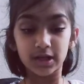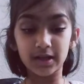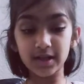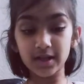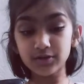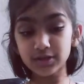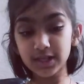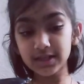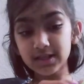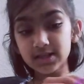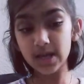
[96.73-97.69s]
And then you
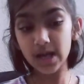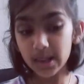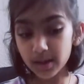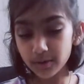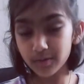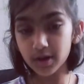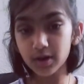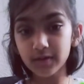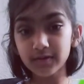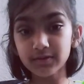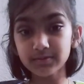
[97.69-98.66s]
take this colored
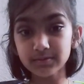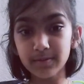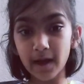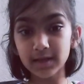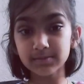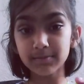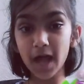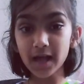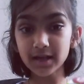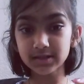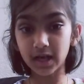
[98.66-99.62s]
one on the
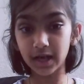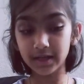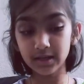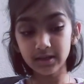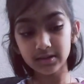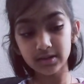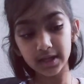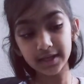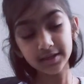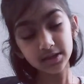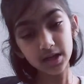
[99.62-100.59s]
back side,
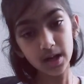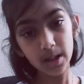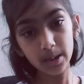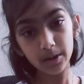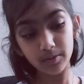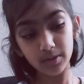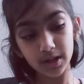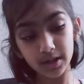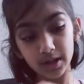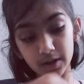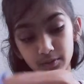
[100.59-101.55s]
take the colored
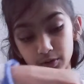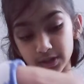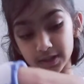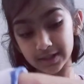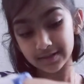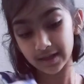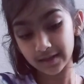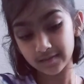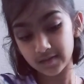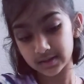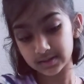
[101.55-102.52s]
one and rotate it
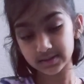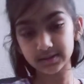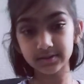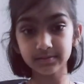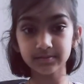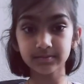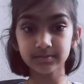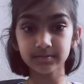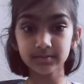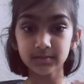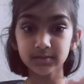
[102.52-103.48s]
like this.
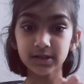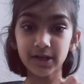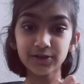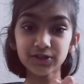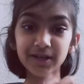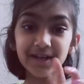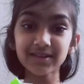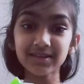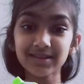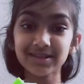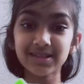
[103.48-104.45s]
Now you should
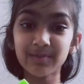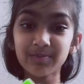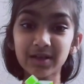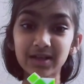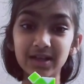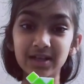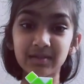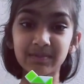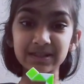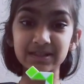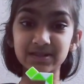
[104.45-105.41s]
get something in
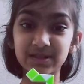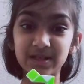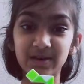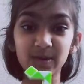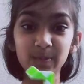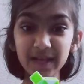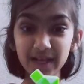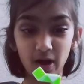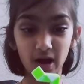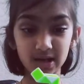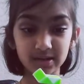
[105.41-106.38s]
the position of a
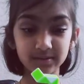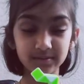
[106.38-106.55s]
peacock.